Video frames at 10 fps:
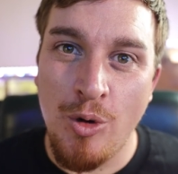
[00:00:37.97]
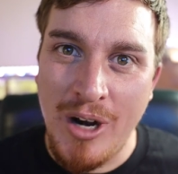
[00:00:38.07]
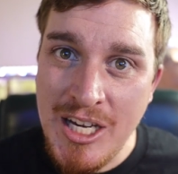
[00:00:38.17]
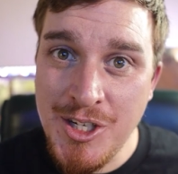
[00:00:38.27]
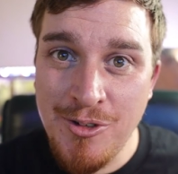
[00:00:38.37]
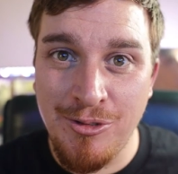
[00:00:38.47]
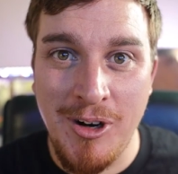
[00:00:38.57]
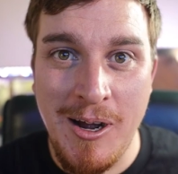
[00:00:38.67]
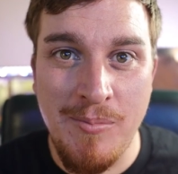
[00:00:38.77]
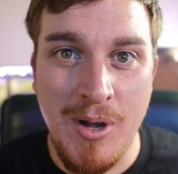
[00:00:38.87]
ranging
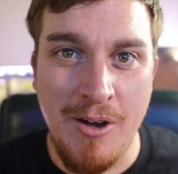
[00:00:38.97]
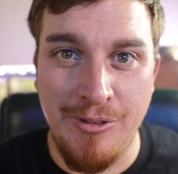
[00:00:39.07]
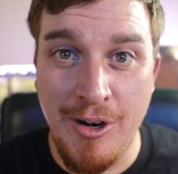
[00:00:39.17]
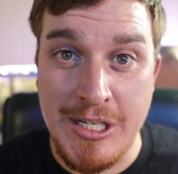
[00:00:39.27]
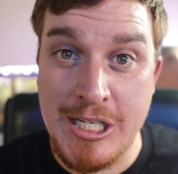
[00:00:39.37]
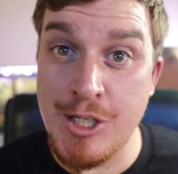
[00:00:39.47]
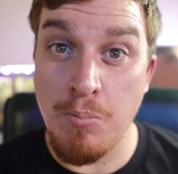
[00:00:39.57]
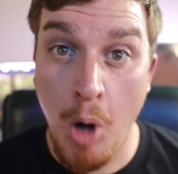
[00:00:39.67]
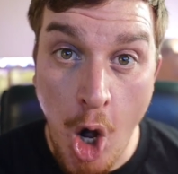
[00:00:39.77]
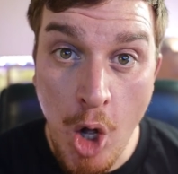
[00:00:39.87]
from a very
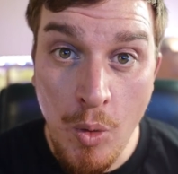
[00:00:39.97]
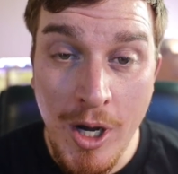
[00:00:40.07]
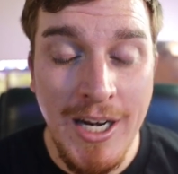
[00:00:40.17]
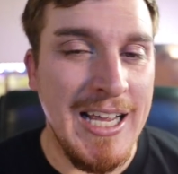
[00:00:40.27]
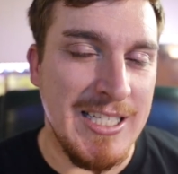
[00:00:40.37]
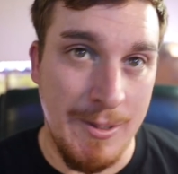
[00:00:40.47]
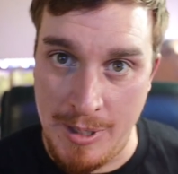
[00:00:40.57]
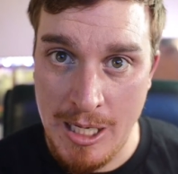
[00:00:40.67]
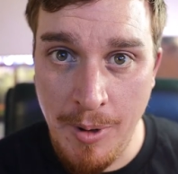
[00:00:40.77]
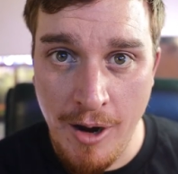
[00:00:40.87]
small one as the
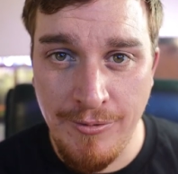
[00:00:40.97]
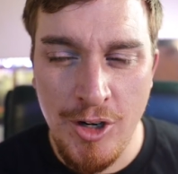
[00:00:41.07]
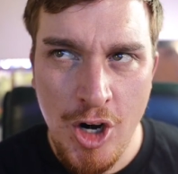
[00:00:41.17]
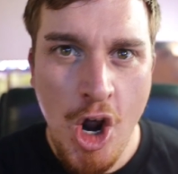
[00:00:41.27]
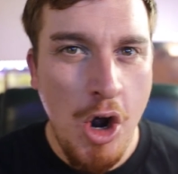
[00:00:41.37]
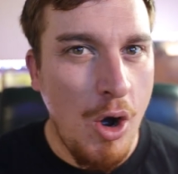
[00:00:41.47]
pea puffer